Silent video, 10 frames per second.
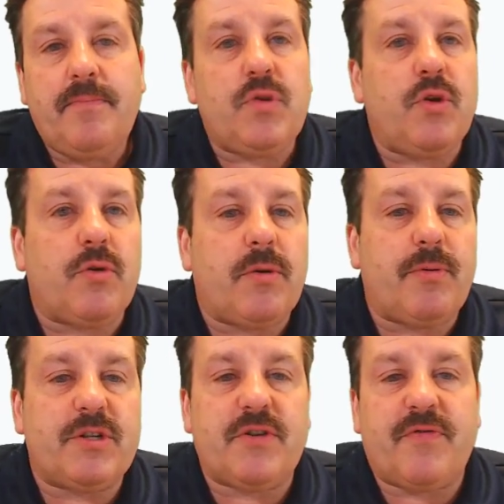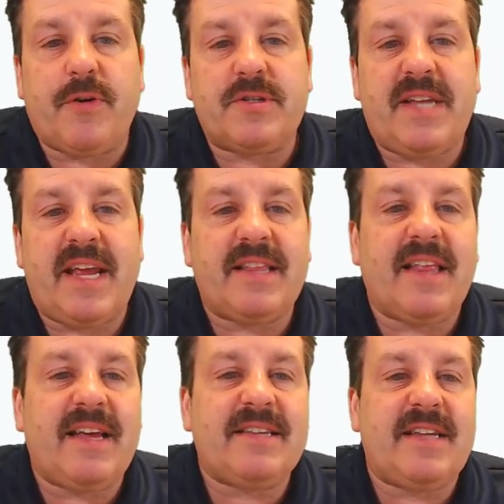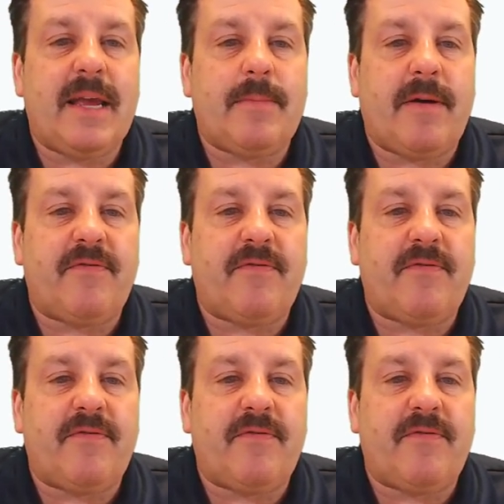You can put your first and last name.